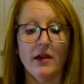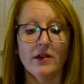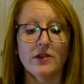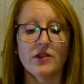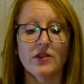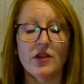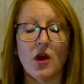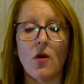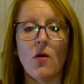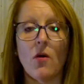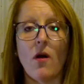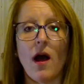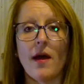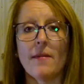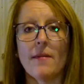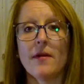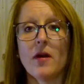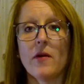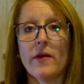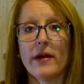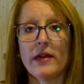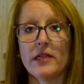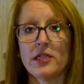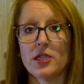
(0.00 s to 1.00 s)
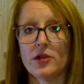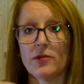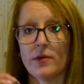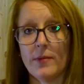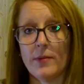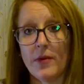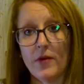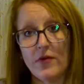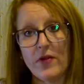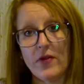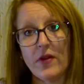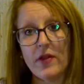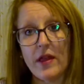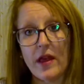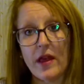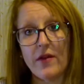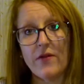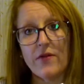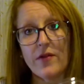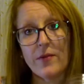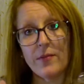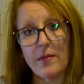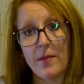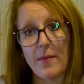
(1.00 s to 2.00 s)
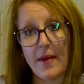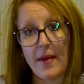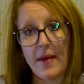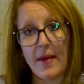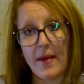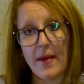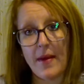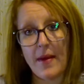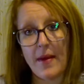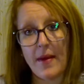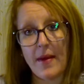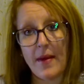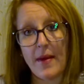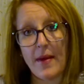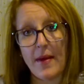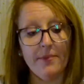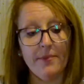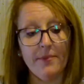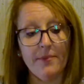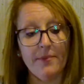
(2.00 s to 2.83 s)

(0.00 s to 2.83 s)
So I'm going to remove the lid from the mason jar,